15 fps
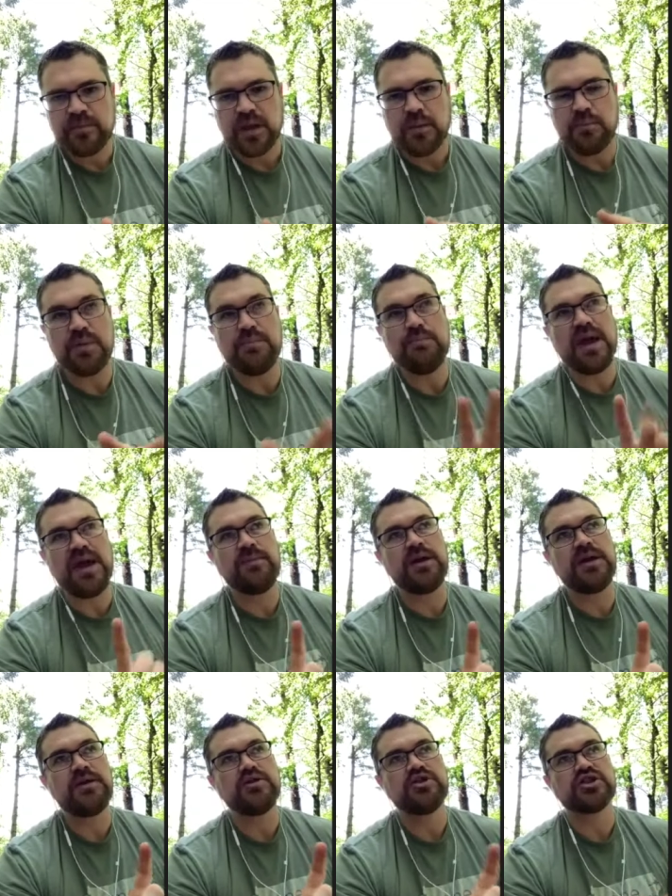But
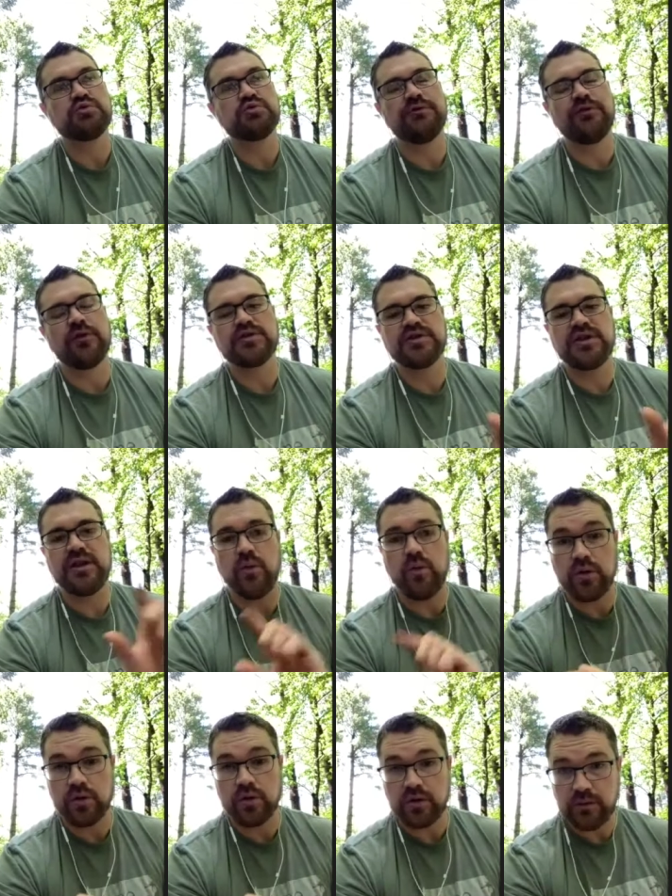maybe just reverse the
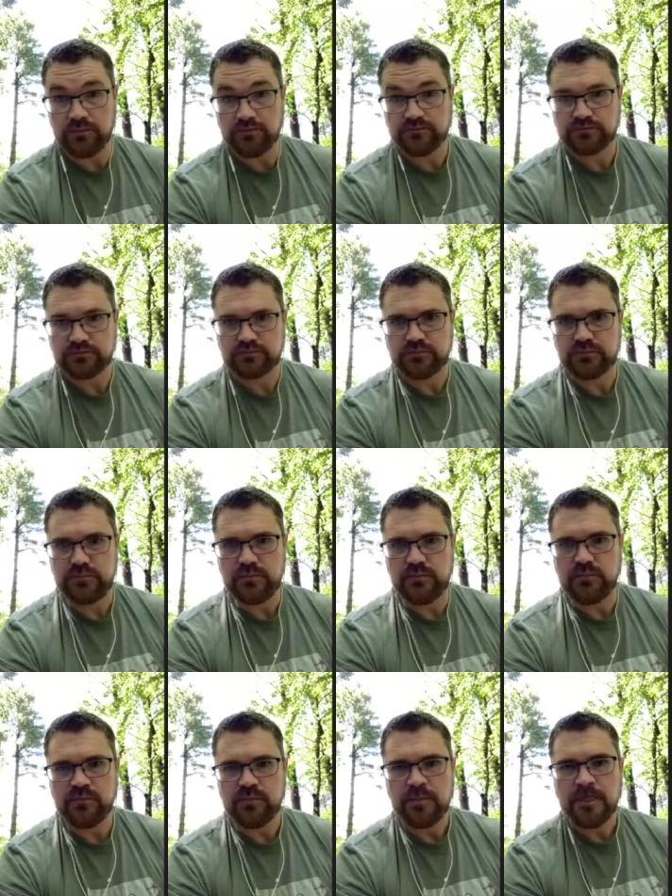order. Hmm.
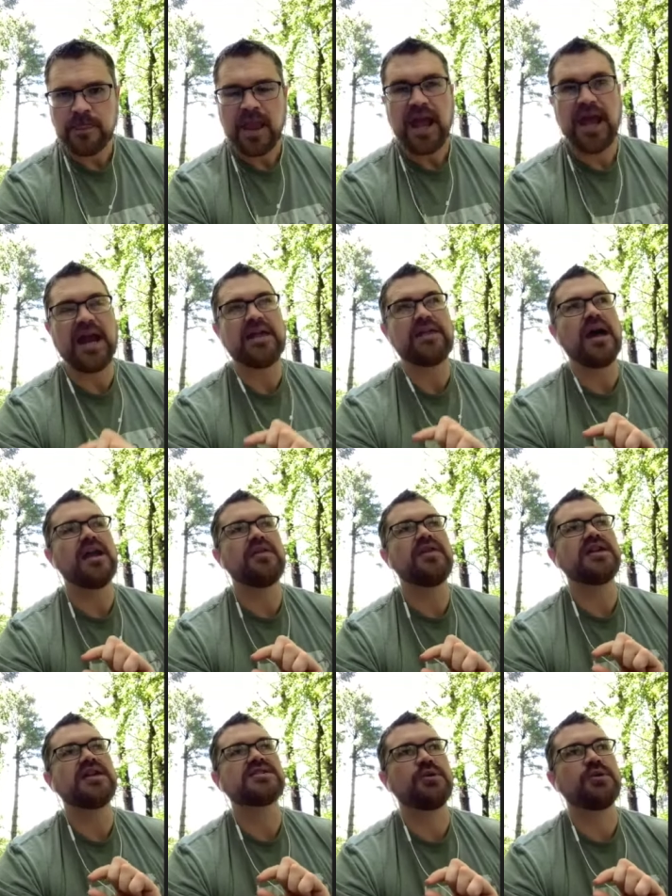And I and I
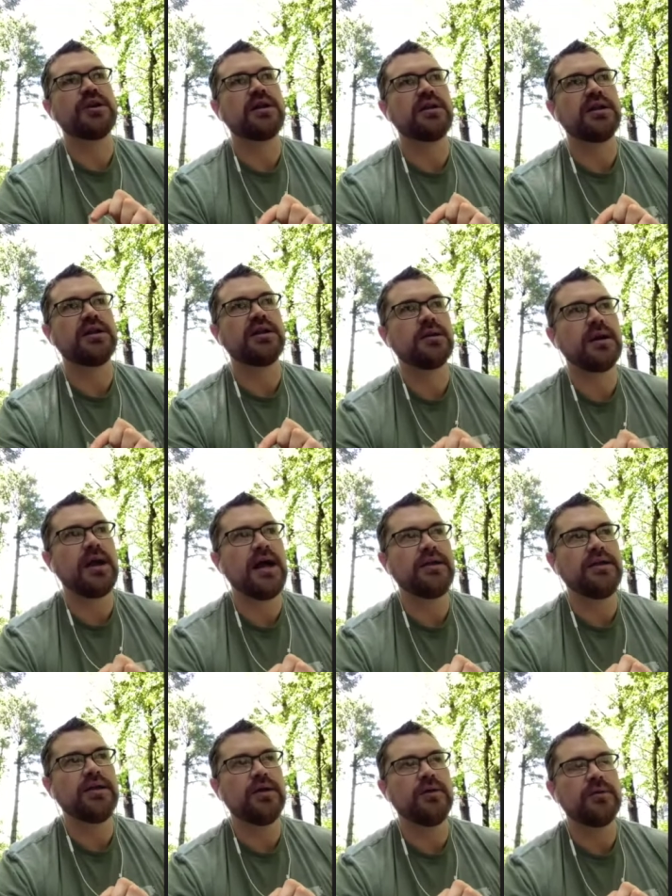think it's pretty clear. I, you
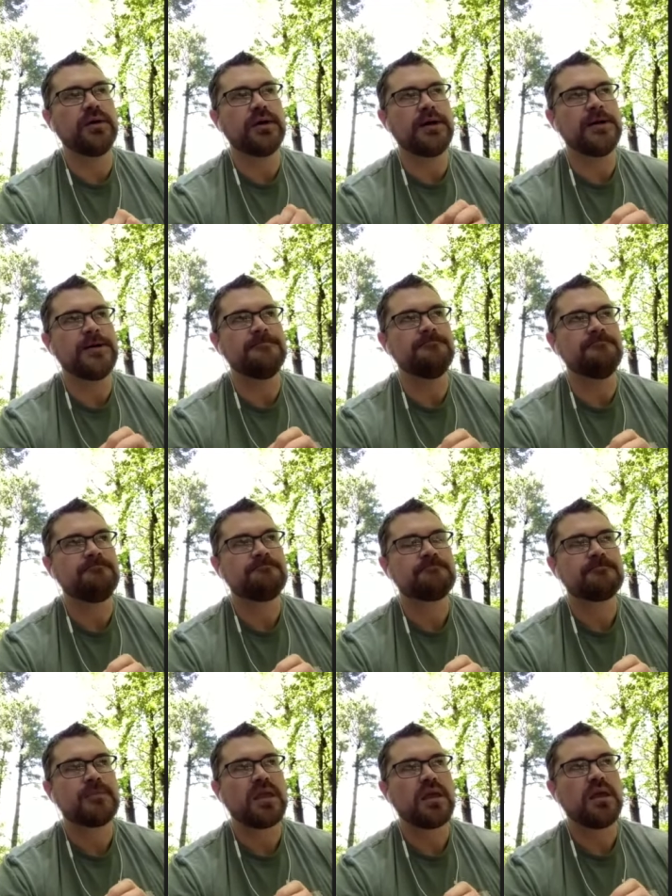know, um,
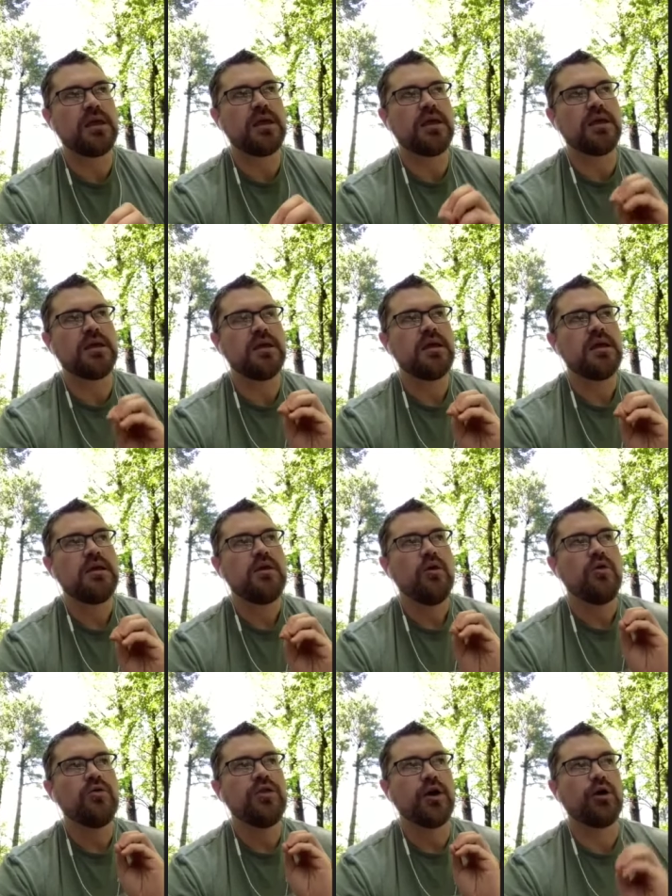
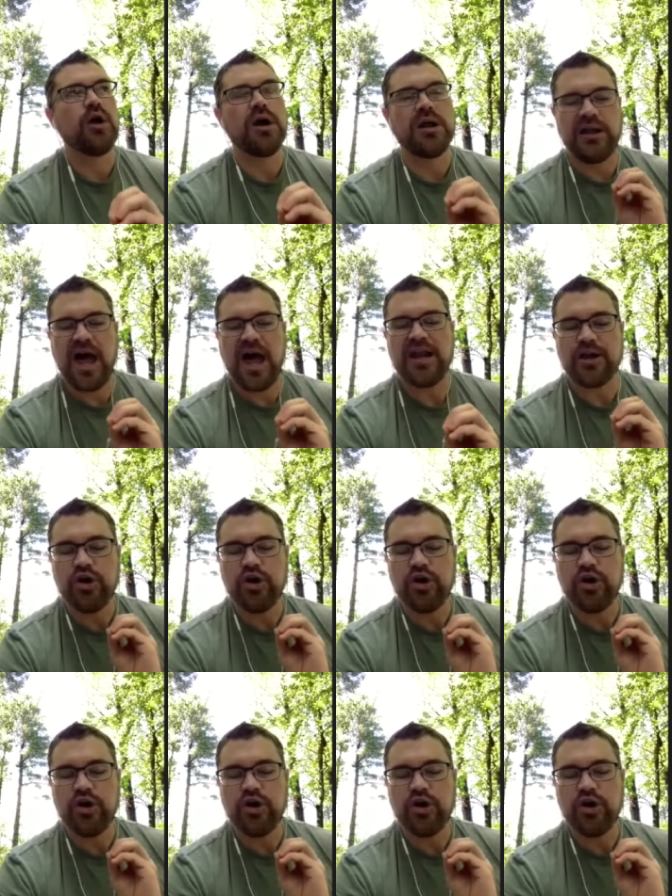there are a lot of